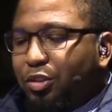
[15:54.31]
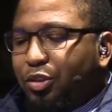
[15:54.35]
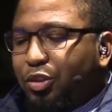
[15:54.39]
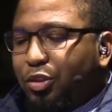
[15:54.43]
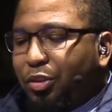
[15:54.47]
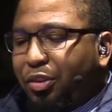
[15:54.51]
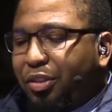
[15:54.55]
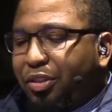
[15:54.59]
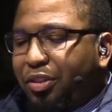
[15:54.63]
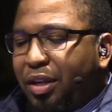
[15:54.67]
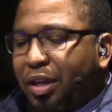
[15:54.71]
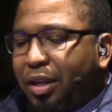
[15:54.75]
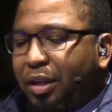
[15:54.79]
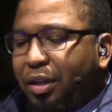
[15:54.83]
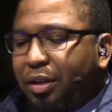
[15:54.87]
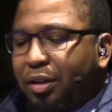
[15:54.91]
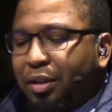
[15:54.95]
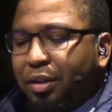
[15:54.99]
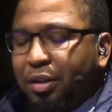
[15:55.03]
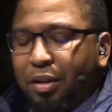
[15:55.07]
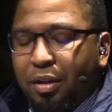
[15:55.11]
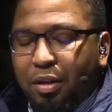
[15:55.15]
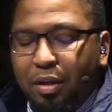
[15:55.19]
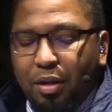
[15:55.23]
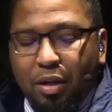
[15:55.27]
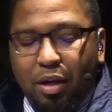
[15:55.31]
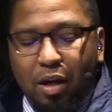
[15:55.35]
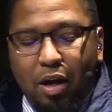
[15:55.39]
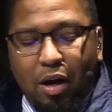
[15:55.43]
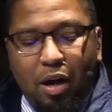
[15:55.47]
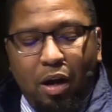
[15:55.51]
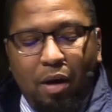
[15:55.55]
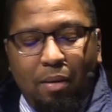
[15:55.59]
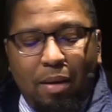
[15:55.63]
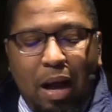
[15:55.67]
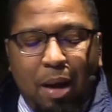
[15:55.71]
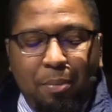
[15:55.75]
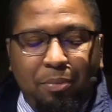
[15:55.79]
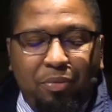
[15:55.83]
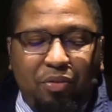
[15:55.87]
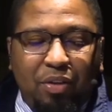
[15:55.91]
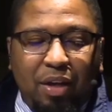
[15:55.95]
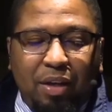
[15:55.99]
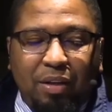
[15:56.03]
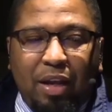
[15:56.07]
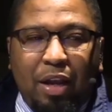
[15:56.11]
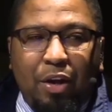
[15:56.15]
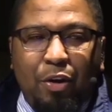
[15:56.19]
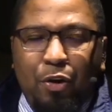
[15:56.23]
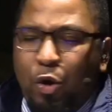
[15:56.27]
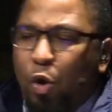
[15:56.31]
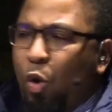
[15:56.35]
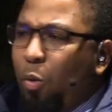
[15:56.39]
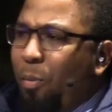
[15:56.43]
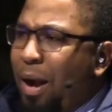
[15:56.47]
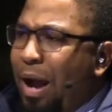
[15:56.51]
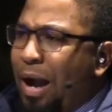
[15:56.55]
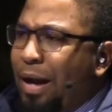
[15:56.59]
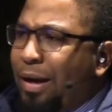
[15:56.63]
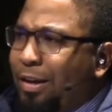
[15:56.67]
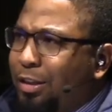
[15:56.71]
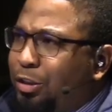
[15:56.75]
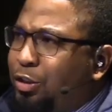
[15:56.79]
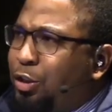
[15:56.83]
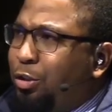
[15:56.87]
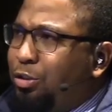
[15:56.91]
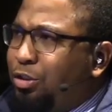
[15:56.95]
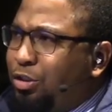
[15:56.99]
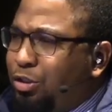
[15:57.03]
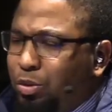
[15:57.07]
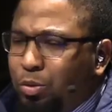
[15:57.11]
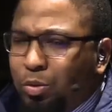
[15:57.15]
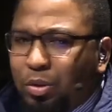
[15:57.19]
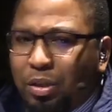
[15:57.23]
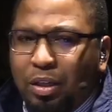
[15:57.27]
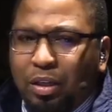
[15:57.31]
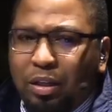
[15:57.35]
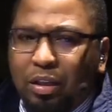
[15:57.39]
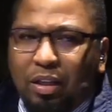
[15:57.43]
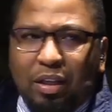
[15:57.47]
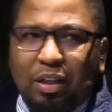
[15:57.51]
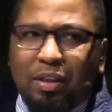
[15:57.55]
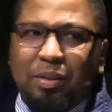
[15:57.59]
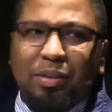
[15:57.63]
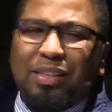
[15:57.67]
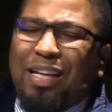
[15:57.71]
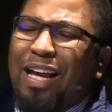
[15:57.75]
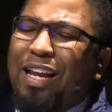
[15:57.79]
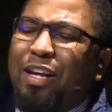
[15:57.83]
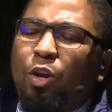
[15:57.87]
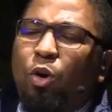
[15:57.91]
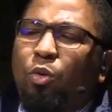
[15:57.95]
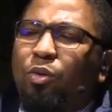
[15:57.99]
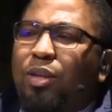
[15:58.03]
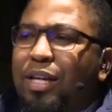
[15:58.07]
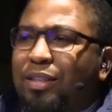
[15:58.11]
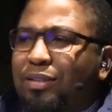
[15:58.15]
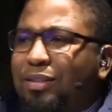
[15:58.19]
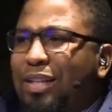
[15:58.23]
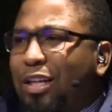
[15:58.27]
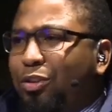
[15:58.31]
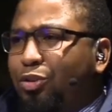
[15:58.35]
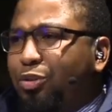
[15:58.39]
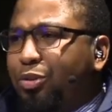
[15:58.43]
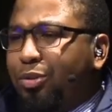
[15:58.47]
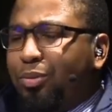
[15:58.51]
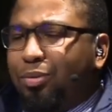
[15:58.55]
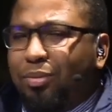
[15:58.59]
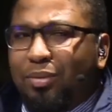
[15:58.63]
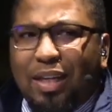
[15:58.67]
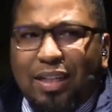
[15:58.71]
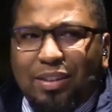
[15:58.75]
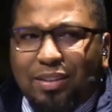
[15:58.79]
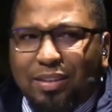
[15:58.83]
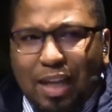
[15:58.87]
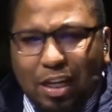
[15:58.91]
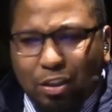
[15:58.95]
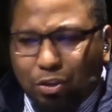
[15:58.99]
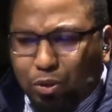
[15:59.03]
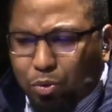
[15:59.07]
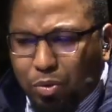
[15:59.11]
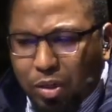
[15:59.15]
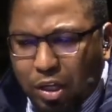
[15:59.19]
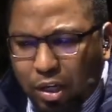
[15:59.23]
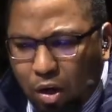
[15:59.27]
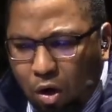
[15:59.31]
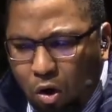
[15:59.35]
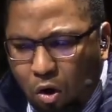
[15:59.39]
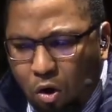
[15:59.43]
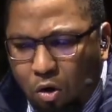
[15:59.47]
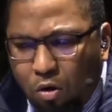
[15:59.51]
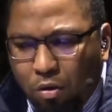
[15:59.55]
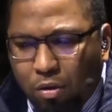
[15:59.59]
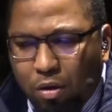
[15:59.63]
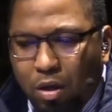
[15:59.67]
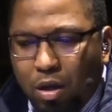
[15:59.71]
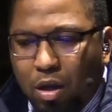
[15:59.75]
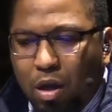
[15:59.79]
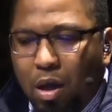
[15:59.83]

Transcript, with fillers: to think uh, I'm saying that nobody in the church is doing anything, because I know that's not true. That's not true at all.